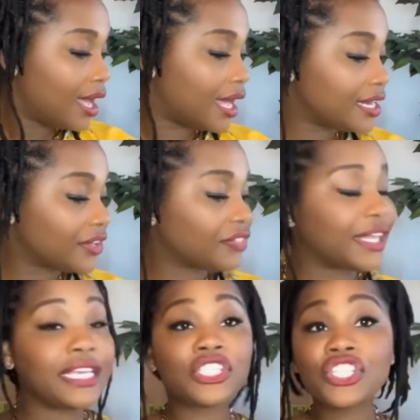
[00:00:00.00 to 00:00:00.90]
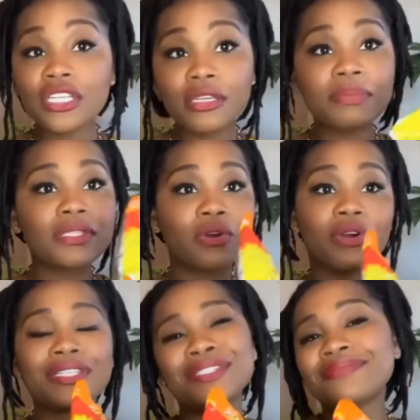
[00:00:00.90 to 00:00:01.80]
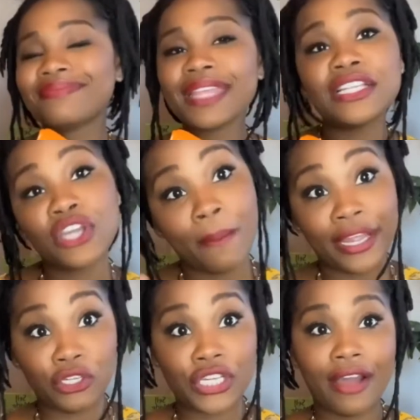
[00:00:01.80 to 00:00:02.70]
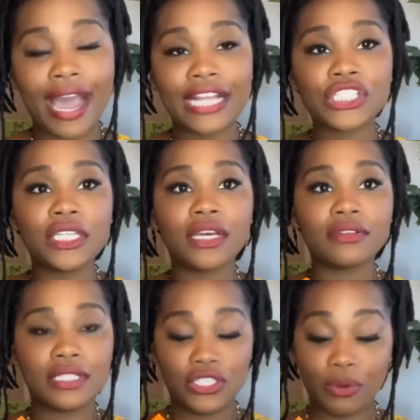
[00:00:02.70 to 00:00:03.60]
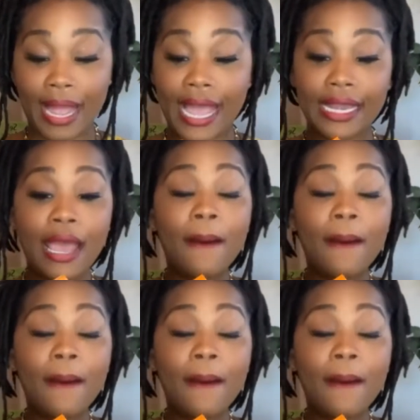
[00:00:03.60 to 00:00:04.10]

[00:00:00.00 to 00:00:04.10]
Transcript: Another thing, chips. Of course, don't buy your child hot Cheetos. These are mine.